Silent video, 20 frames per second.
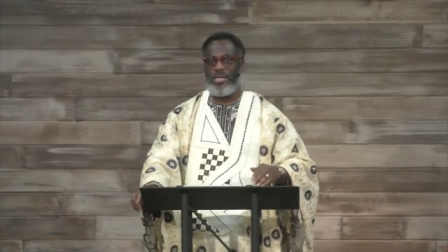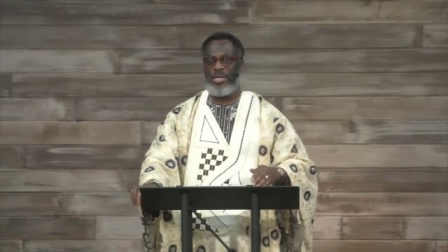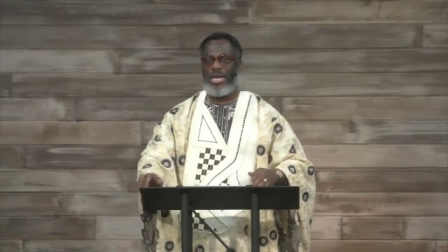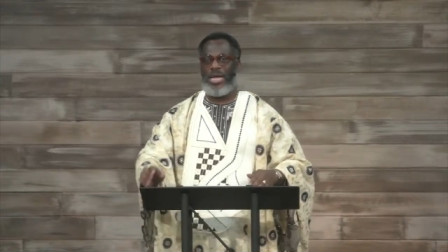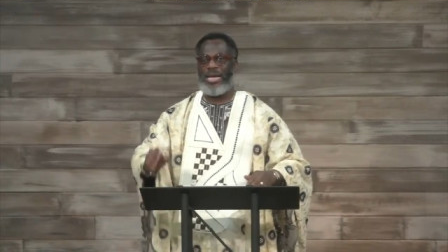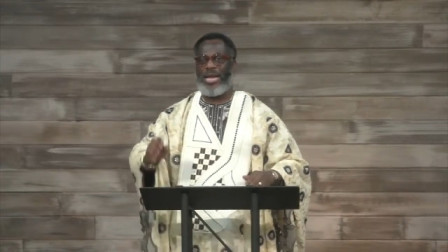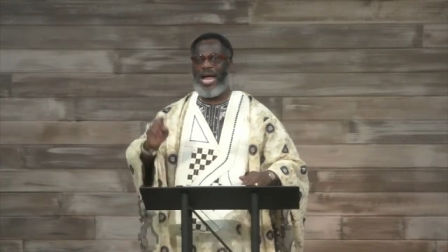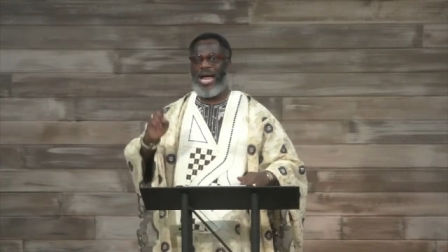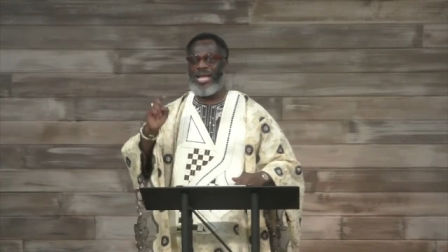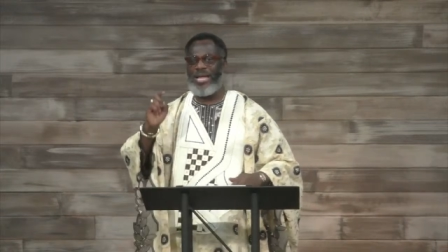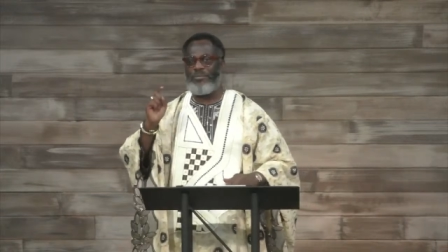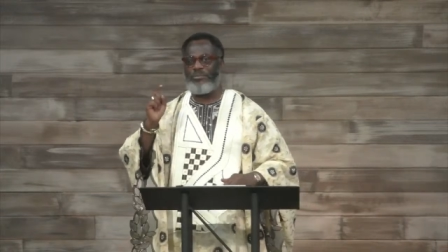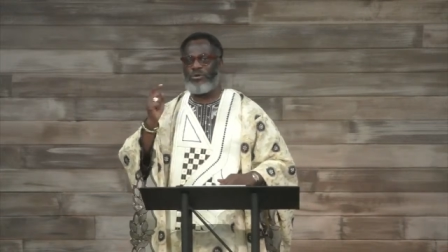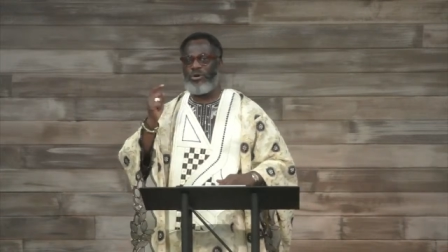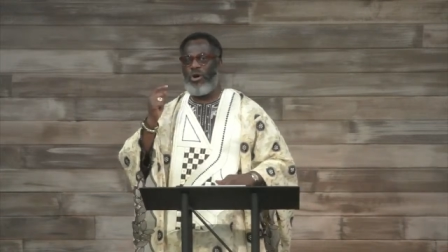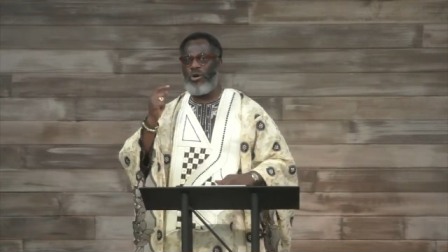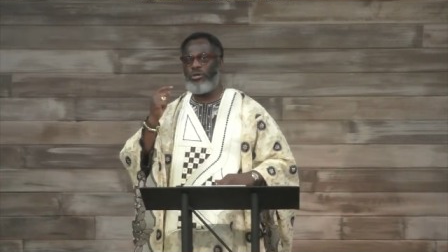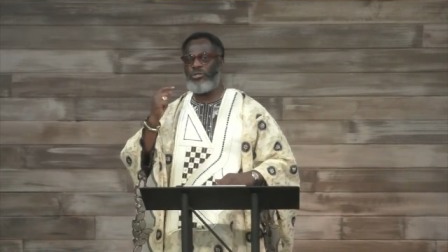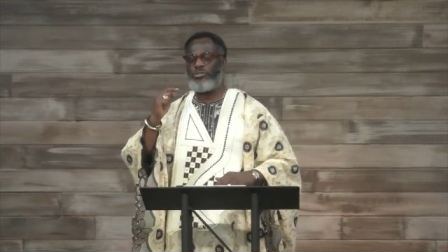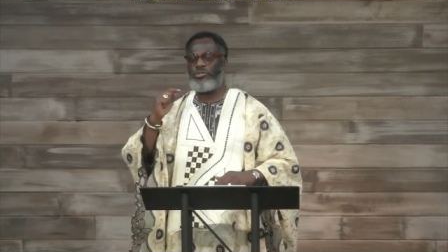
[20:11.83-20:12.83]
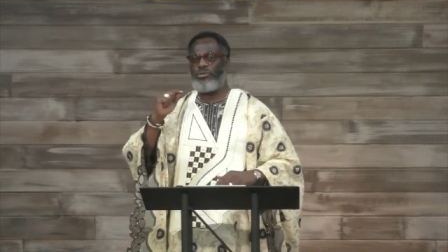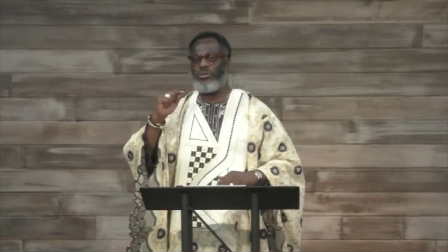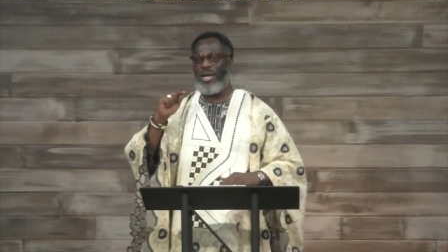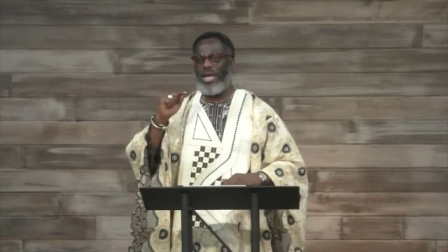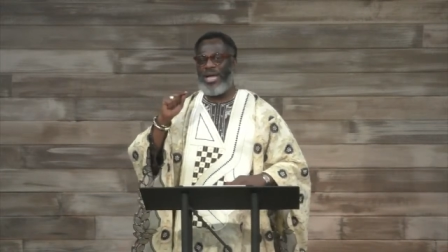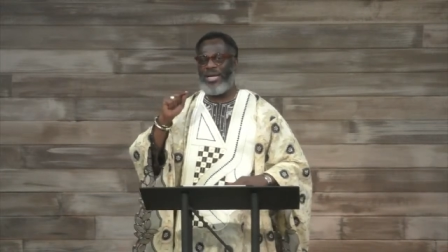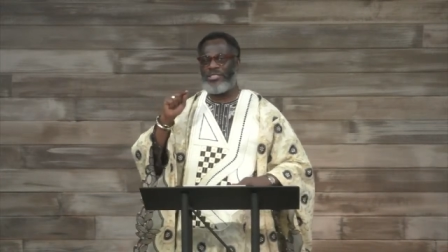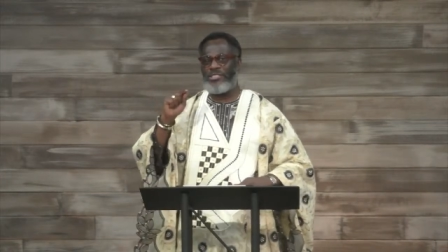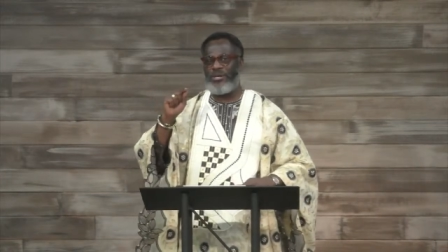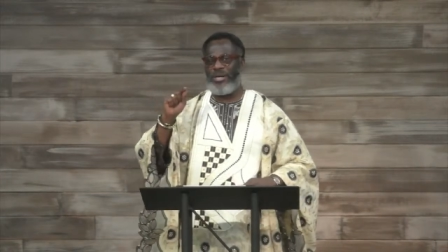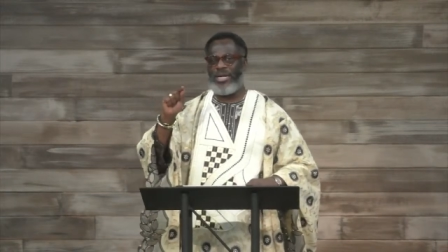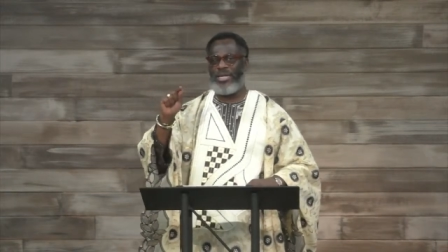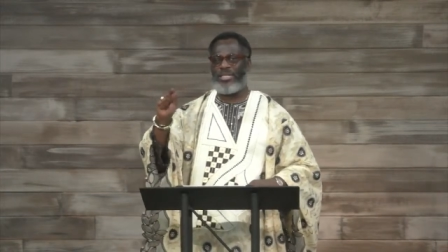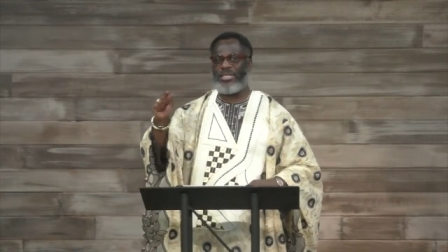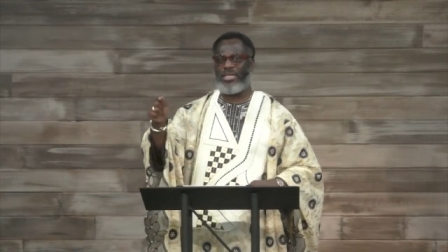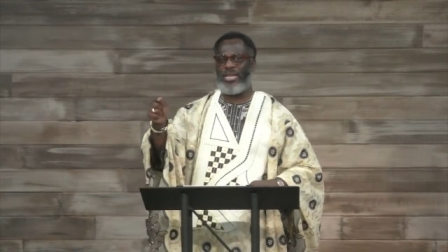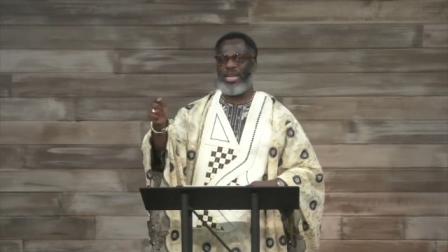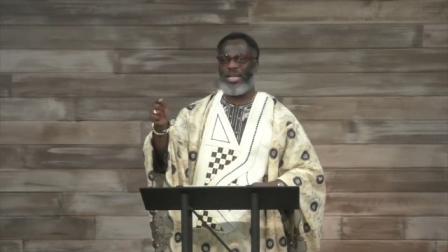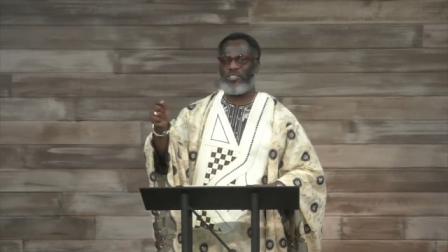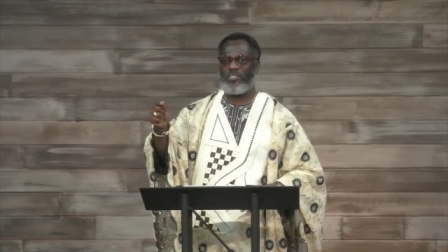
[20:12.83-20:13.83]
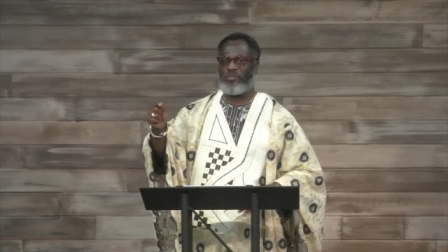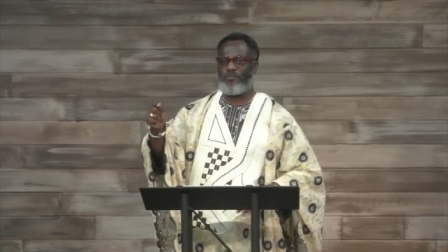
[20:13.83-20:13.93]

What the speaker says: and I am going to enter into that